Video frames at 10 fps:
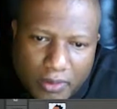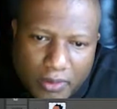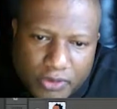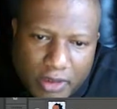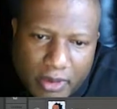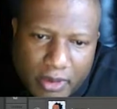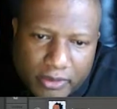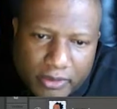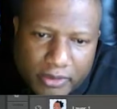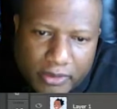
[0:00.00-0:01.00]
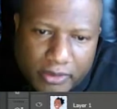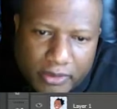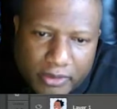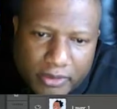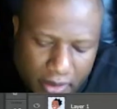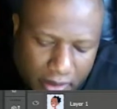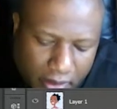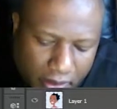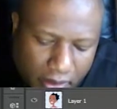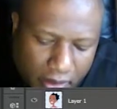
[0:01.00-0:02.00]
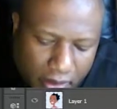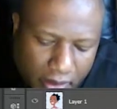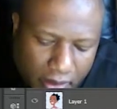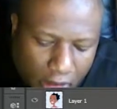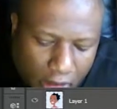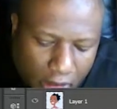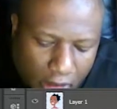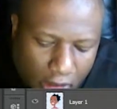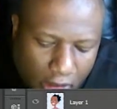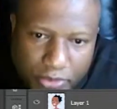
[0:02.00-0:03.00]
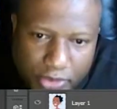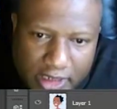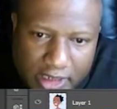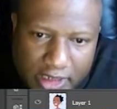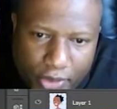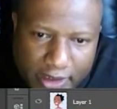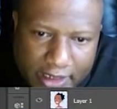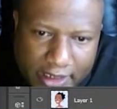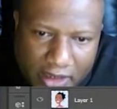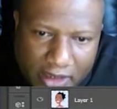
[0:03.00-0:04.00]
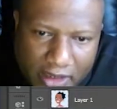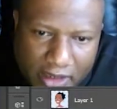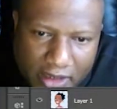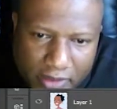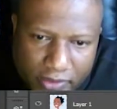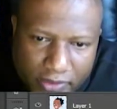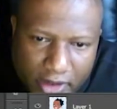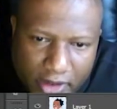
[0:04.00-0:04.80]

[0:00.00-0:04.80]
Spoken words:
about there. Alt and bring that point down to about there.